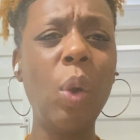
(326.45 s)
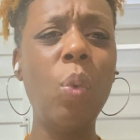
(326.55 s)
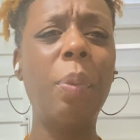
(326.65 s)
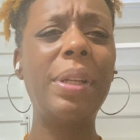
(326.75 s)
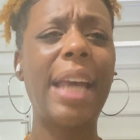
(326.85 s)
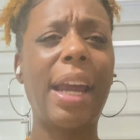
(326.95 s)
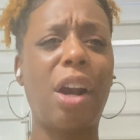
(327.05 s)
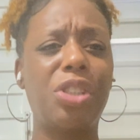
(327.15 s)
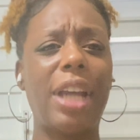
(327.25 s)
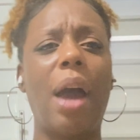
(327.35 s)
when we take
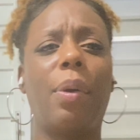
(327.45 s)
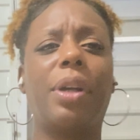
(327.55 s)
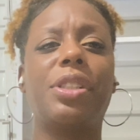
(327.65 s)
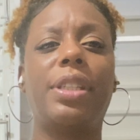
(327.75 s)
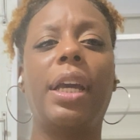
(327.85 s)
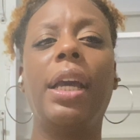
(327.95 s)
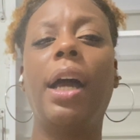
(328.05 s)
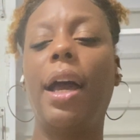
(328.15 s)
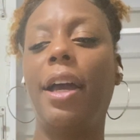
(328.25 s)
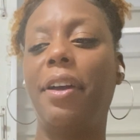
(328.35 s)
our showers.
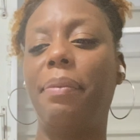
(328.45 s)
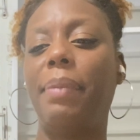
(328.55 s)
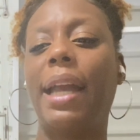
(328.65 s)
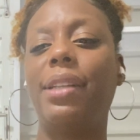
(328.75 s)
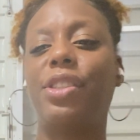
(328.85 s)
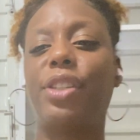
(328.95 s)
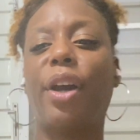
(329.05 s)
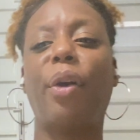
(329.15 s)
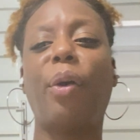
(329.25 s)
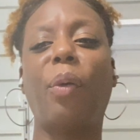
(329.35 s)
And
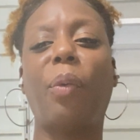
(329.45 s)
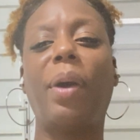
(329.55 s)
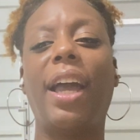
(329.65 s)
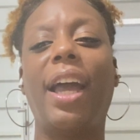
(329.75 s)
so